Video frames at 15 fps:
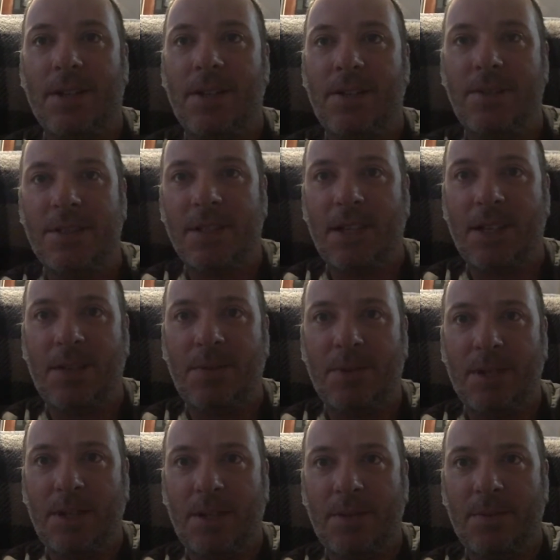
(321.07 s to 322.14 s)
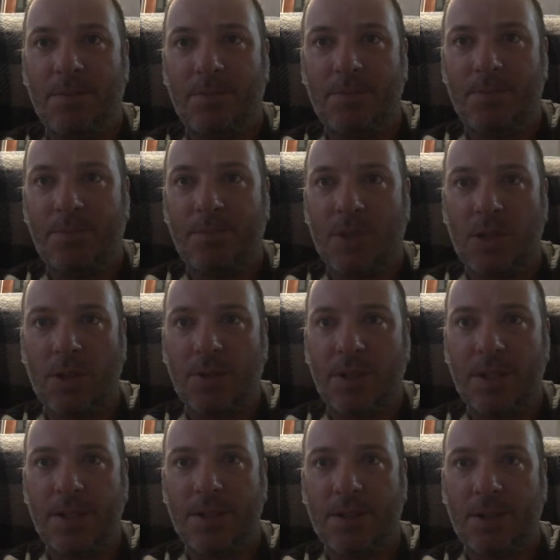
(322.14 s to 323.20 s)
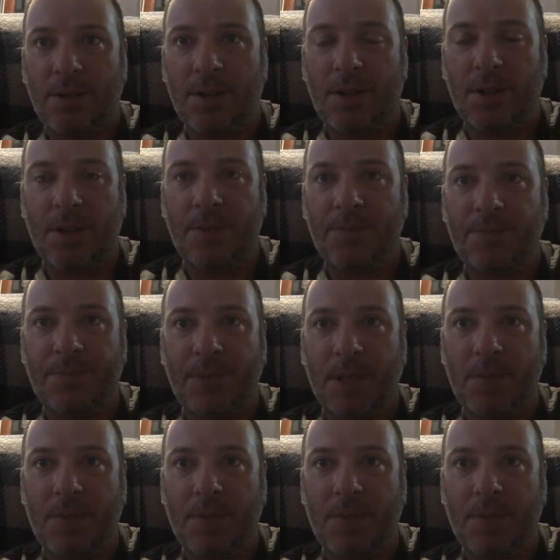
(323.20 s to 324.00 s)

He said he when he choked it, turned it on,